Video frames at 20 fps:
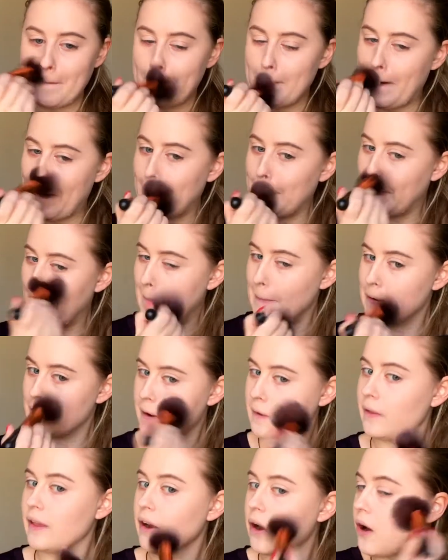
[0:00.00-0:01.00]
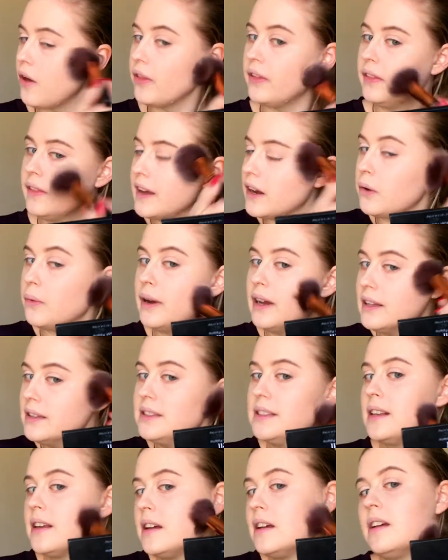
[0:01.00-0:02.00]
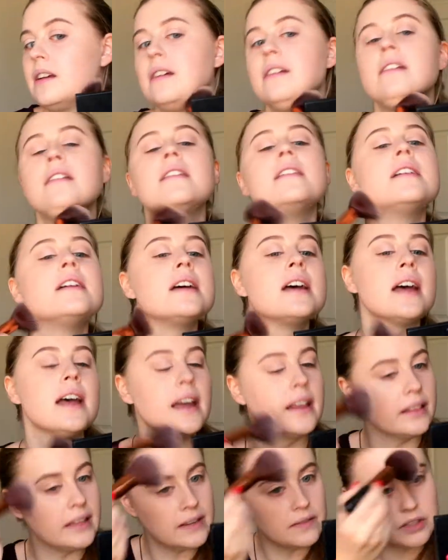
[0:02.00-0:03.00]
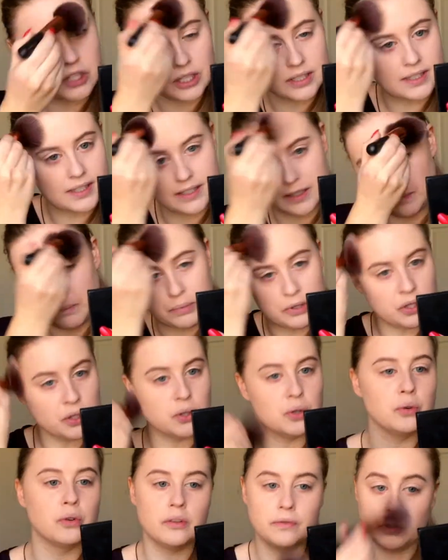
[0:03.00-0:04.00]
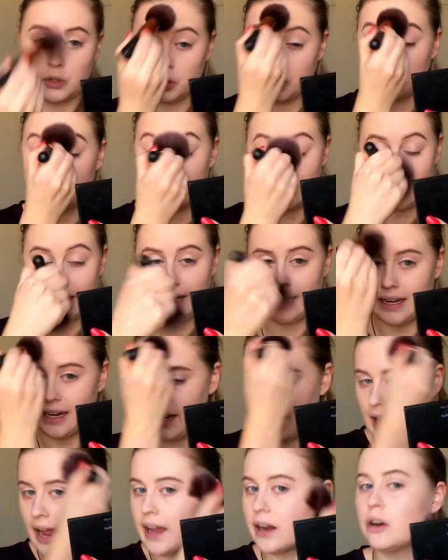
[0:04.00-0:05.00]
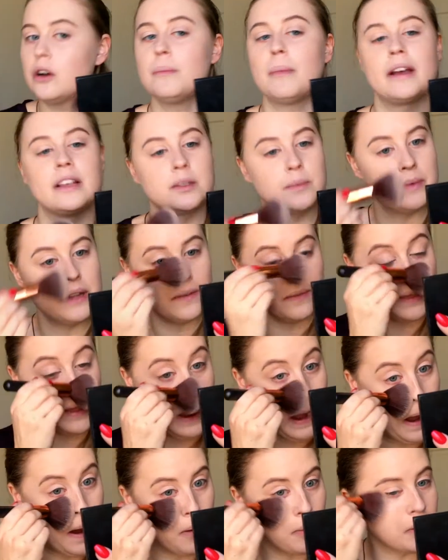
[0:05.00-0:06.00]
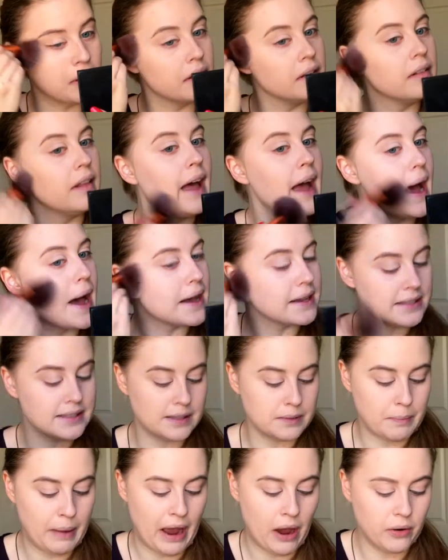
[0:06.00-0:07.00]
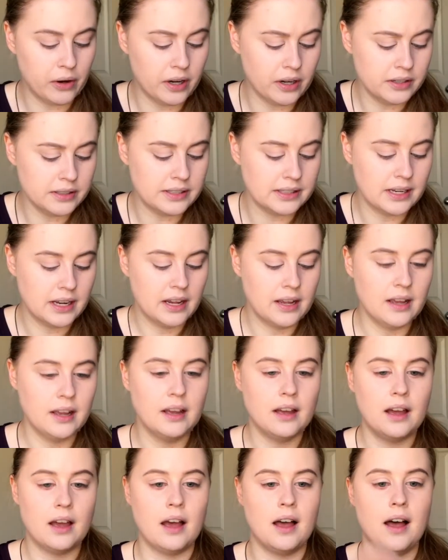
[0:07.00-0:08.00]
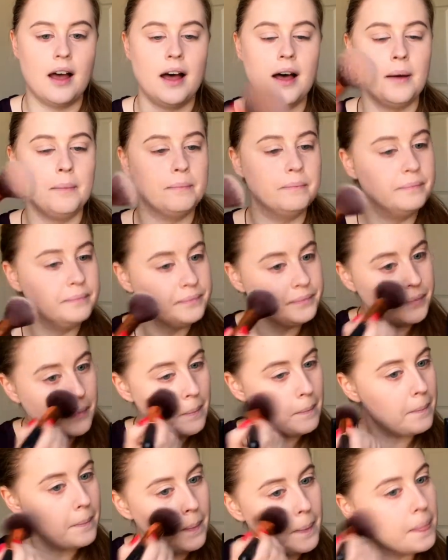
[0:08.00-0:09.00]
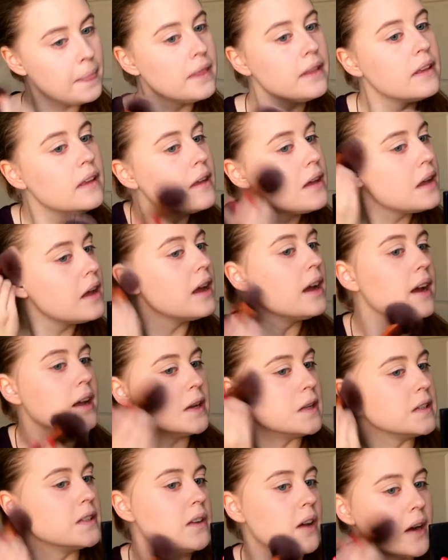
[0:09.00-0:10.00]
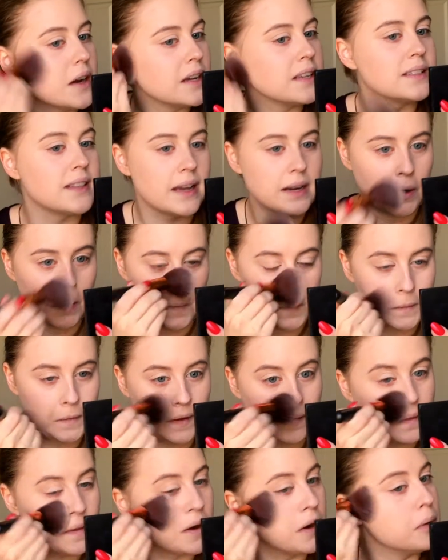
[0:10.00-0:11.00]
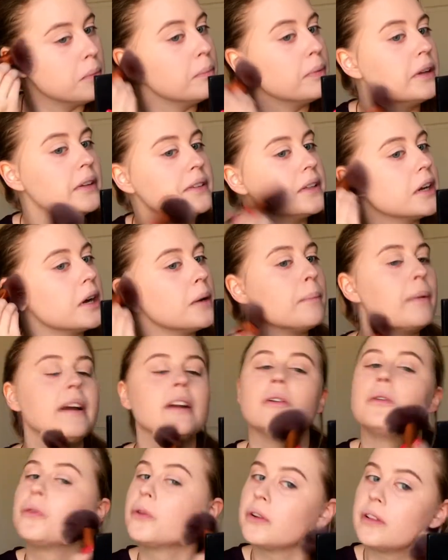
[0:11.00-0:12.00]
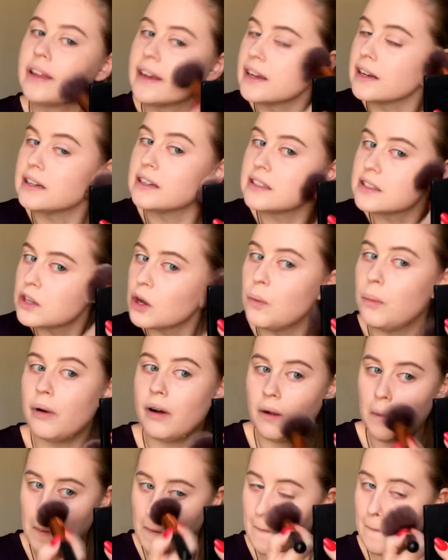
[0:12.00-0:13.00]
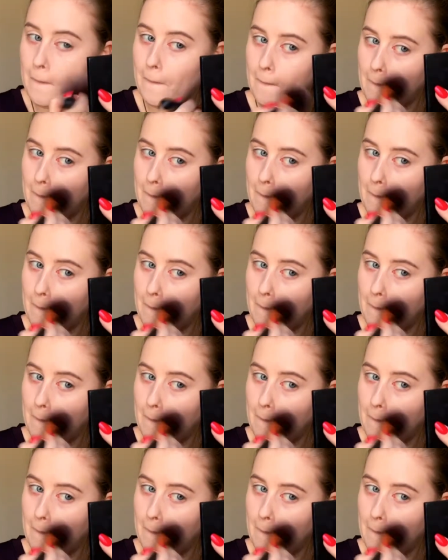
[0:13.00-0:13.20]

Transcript: foundation, like all the liquids, and leaves just this beautiful sheen. It kind of reminds me of the Hourglass powders. And as long as I don't sit there and build it up, I don't look like a disco ball.